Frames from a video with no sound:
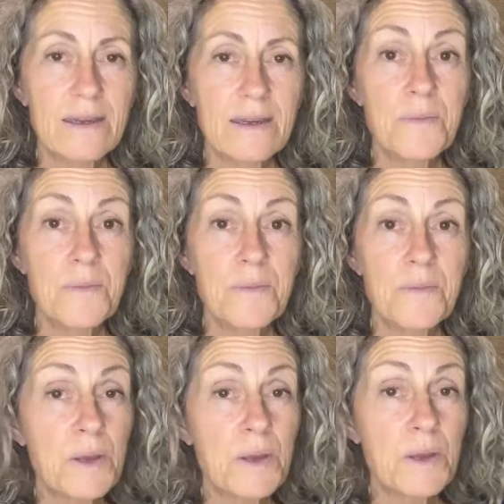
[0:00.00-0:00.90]
I'm
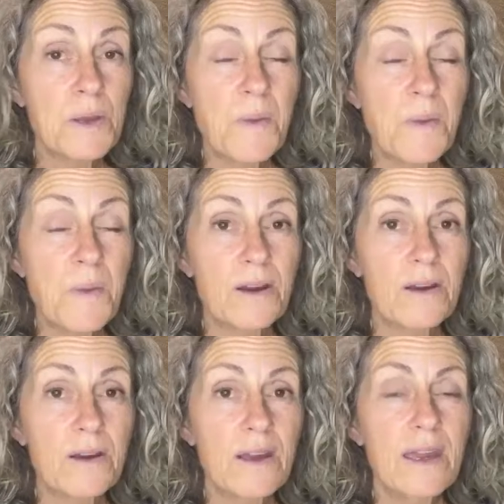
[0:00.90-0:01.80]
sleeping much
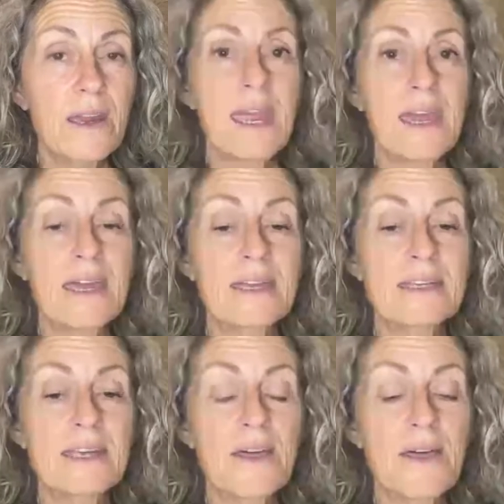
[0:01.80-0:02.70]
better.
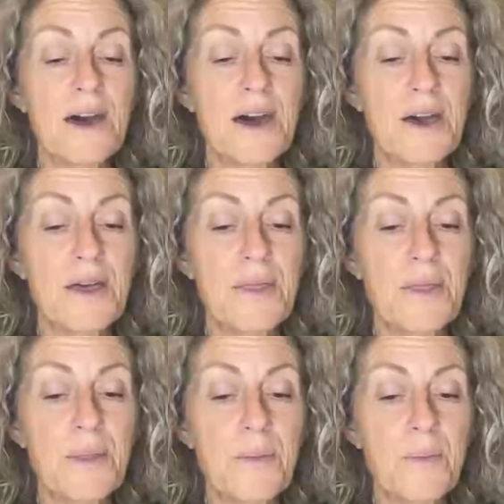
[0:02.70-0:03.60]
And
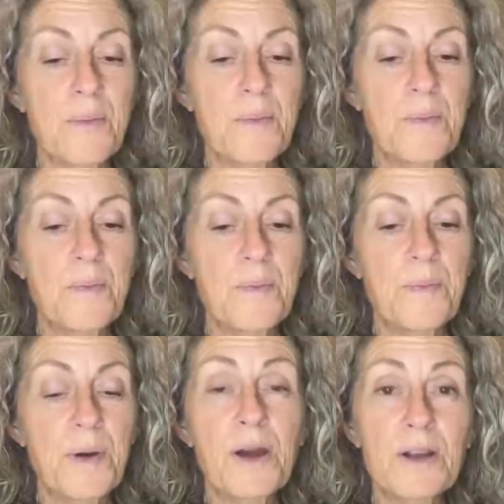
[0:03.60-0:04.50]

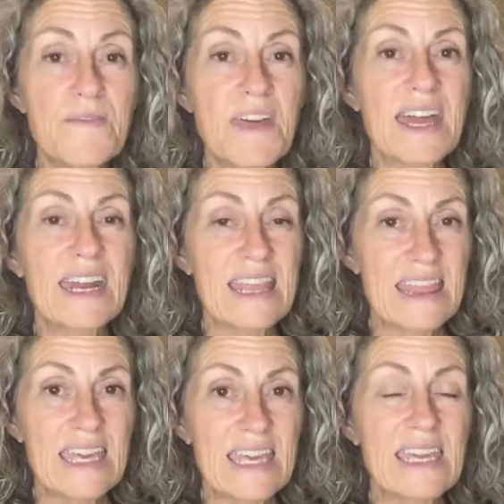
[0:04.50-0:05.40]
part of that, I
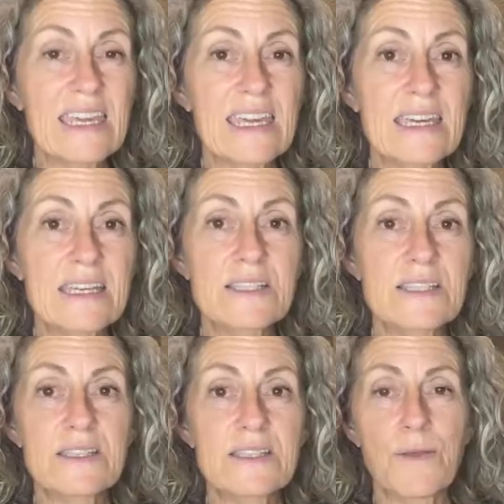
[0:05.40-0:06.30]
think,
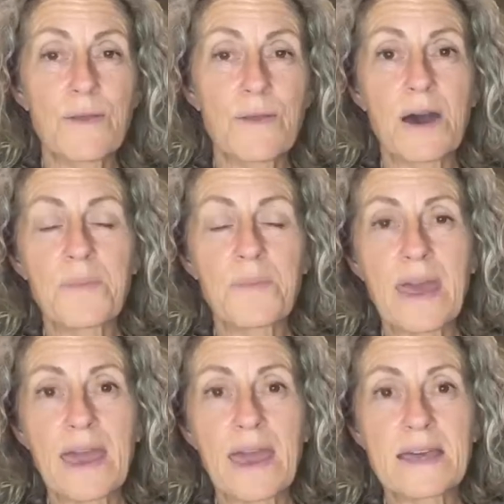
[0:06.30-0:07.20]
is
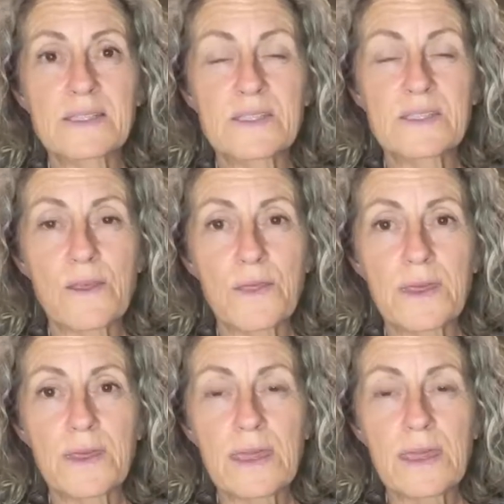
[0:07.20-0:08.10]
as
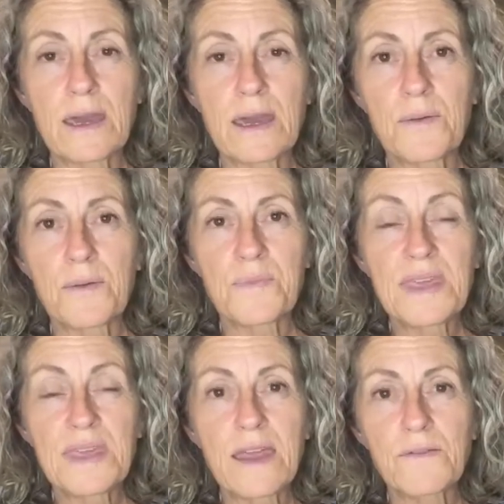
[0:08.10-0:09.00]
the
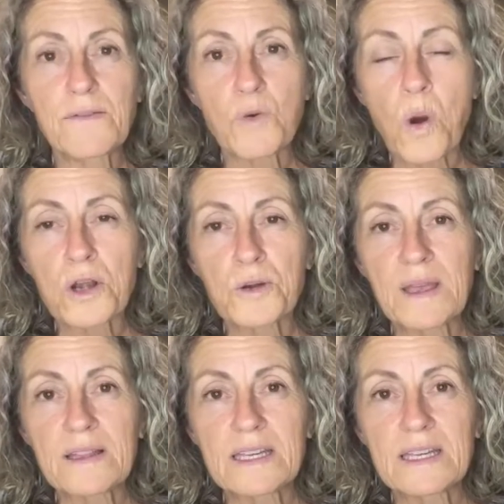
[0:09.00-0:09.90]
end of the
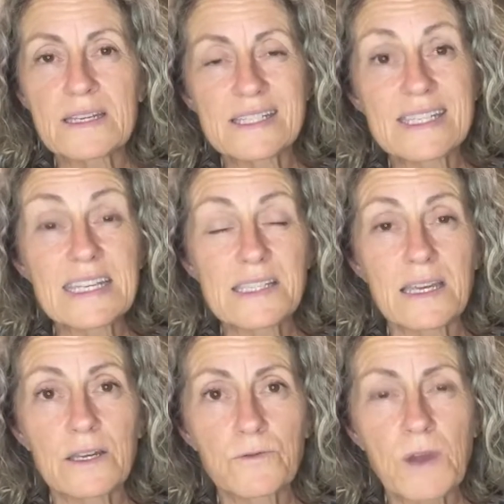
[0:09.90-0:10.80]
watermelon
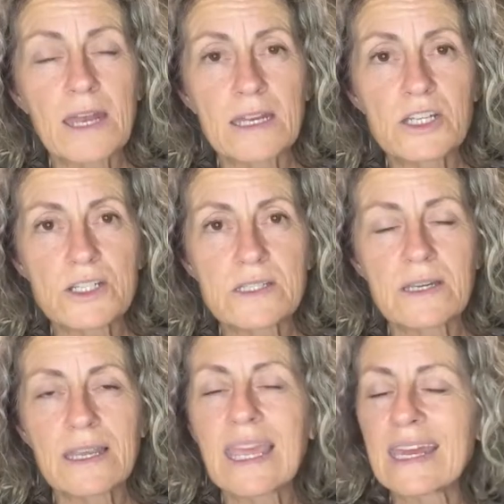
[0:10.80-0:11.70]
season, right? And
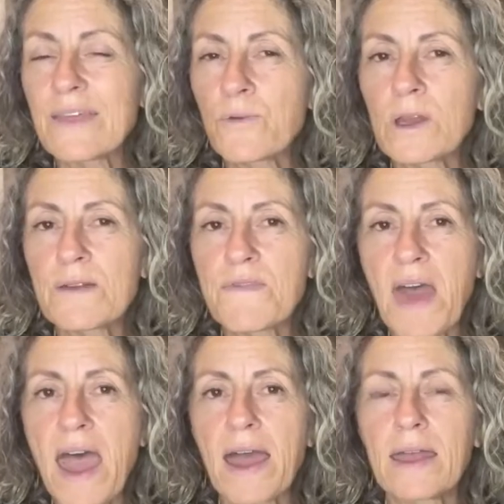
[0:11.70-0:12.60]
just getting rid of
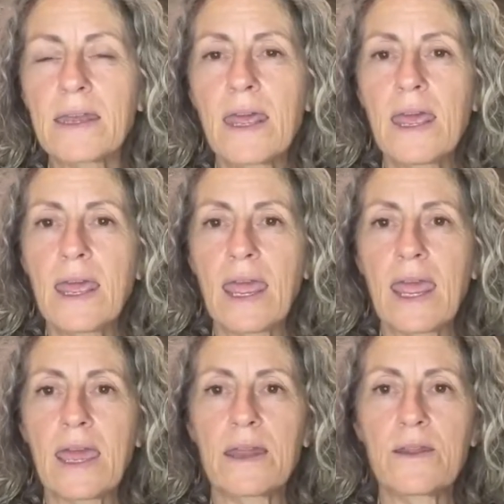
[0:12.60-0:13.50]
that,
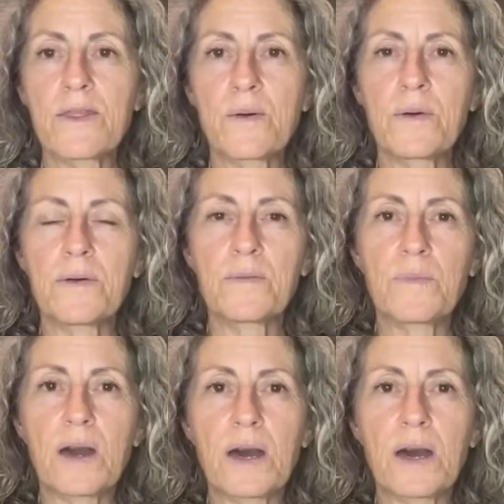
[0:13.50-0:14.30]
and the